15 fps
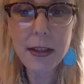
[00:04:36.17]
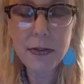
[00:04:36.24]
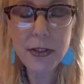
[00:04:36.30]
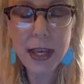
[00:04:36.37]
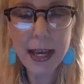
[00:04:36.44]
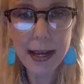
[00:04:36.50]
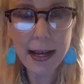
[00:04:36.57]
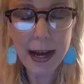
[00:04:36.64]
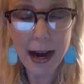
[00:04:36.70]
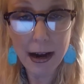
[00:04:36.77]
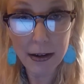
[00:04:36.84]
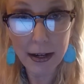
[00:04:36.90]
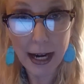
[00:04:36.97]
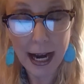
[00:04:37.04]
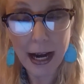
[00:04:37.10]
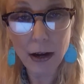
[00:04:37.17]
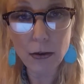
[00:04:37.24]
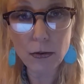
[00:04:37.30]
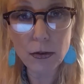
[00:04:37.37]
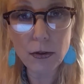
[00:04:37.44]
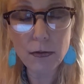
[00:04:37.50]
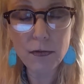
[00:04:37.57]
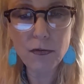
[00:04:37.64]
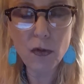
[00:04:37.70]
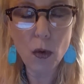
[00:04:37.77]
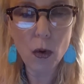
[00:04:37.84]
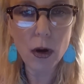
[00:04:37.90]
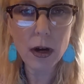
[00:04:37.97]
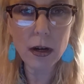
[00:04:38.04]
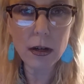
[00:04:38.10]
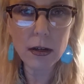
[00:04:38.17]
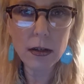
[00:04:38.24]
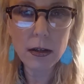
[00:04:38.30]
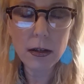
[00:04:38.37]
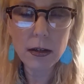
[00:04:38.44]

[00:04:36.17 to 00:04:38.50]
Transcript: They are out for,